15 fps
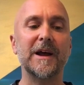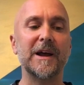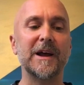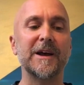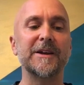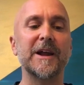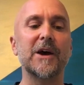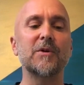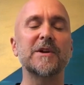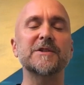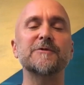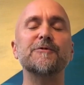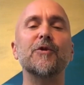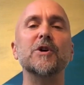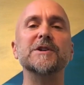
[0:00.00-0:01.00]
And now let's
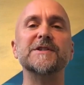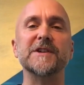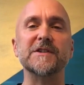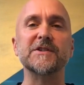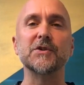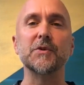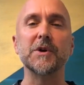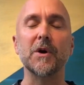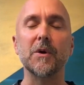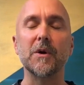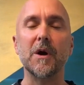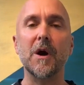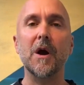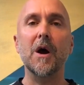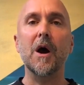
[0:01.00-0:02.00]
voice it. So we go
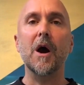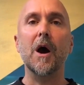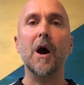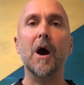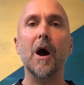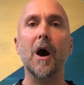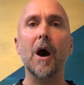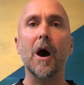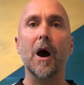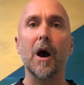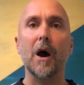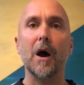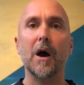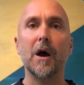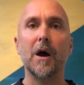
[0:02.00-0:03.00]

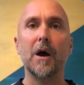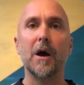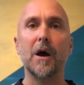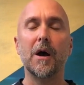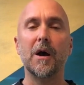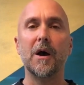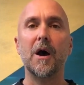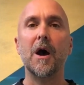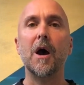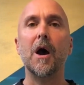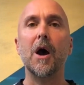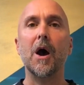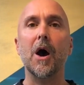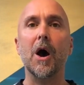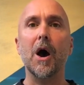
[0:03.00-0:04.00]
huh,
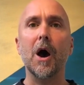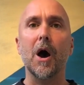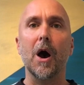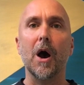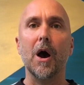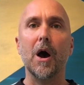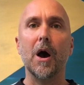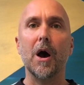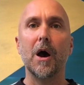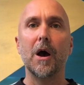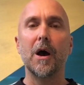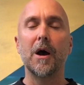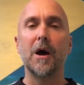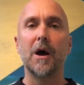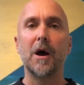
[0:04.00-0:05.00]
huh,
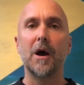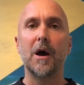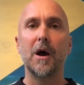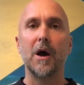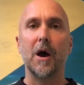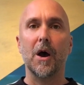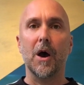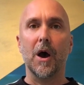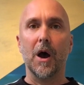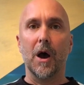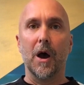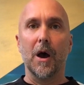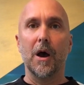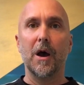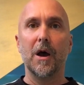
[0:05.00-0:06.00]

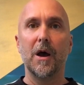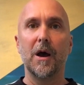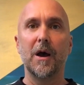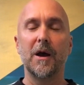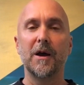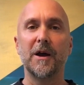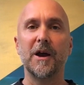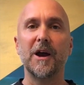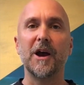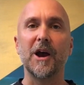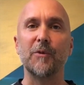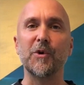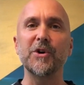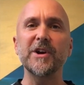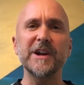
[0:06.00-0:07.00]
huh.
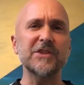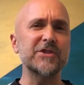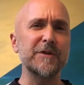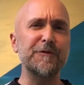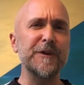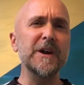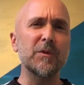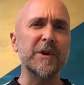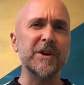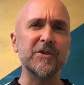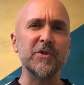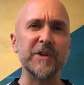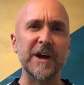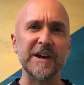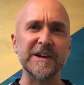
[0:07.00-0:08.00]
And what you can actually feel when you
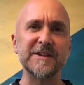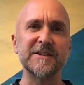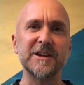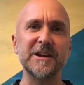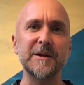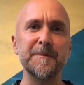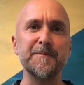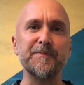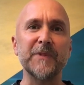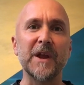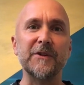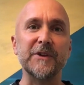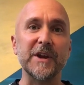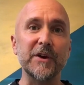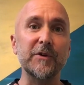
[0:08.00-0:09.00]
do that is the
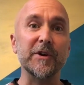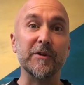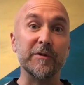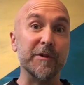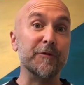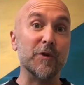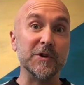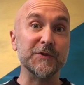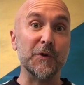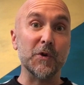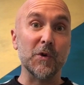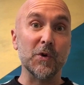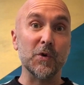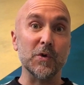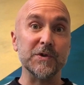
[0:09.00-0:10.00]
area of the false
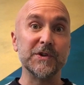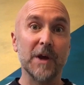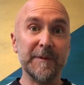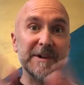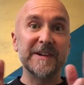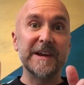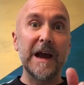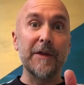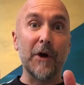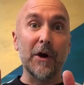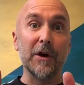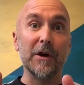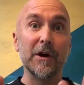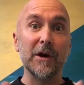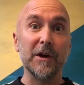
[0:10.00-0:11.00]
vocal cords coming
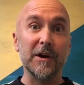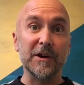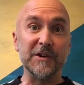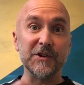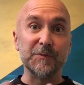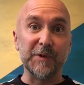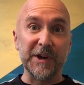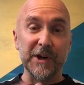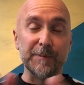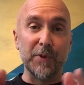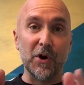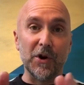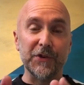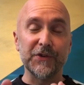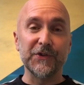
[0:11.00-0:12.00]
together and springing
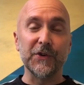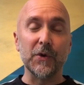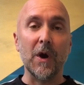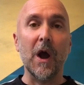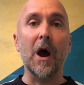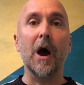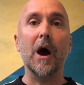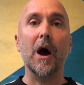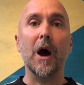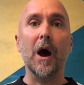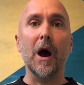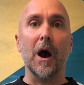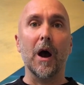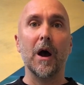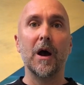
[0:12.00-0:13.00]
apart. So
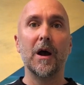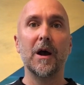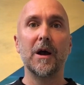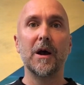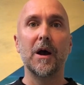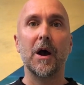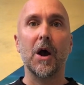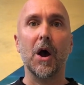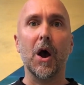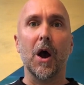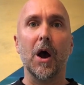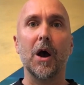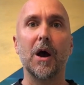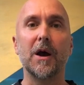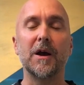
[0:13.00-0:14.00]
huh,
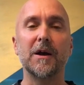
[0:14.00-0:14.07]
huh.